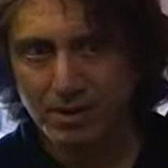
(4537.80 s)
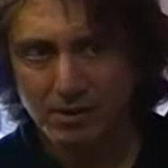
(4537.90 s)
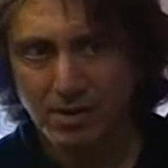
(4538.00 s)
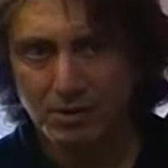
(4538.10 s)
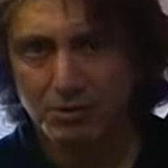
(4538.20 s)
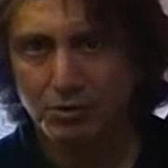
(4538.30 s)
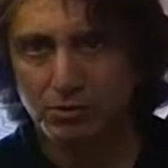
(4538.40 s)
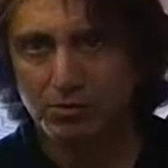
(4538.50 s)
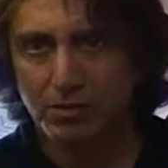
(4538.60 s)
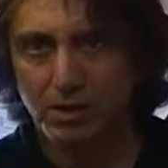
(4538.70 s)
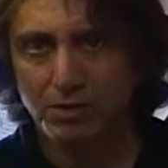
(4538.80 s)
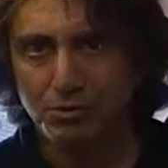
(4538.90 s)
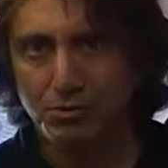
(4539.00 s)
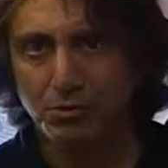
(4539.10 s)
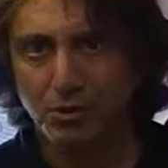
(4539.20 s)
No, they don't. Not at all. They
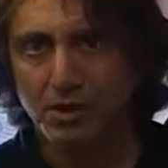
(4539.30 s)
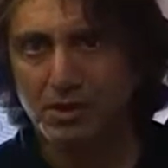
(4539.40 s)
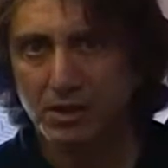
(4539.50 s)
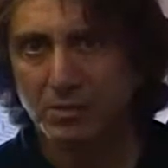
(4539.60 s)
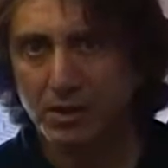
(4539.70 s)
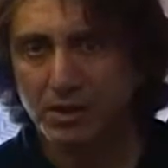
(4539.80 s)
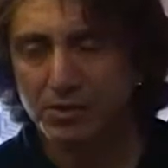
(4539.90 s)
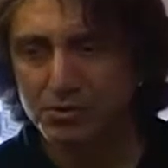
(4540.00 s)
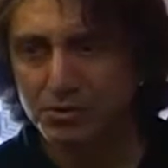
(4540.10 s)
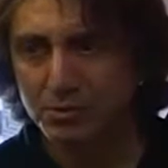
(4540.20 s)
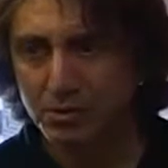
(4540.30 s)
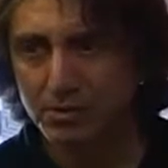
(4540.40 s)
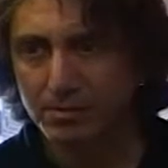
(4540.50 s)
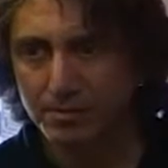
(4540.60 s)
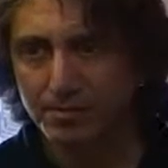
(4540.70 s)
don't do the right thing by the consumer. Of